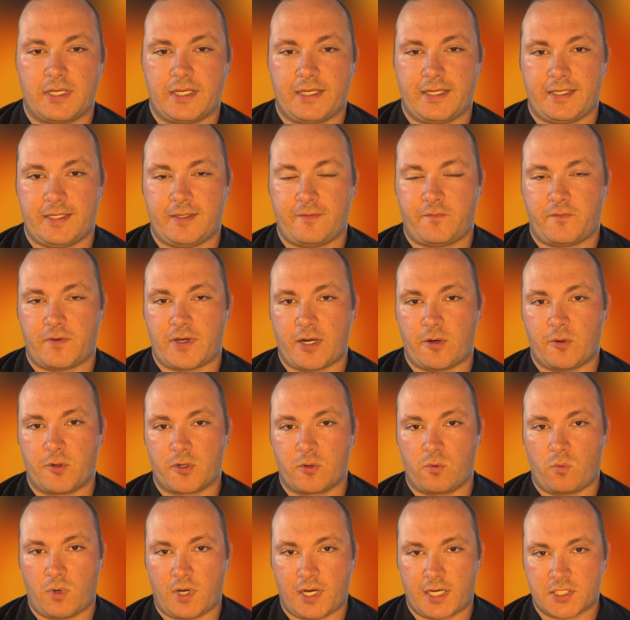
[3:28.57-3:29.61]
if I were to
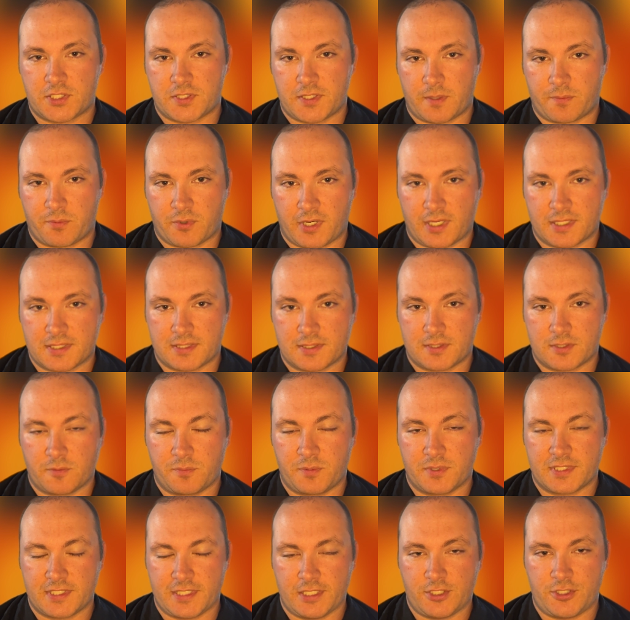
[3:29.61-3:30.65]
watch that process or
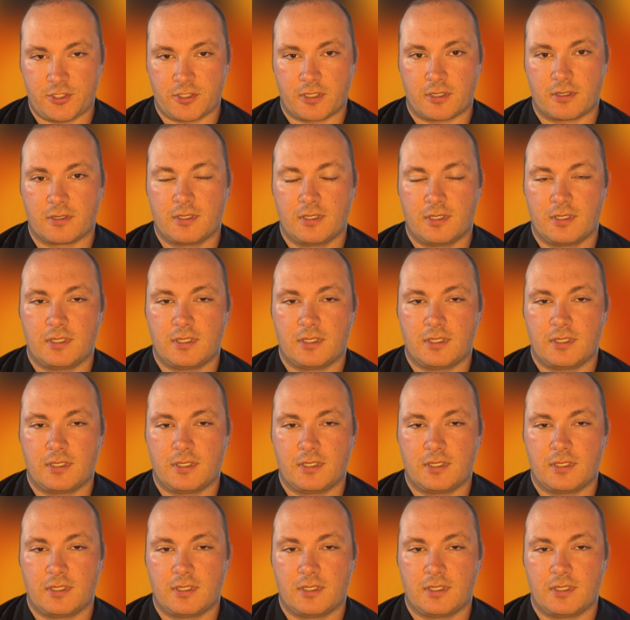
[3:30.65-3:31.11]
procedure,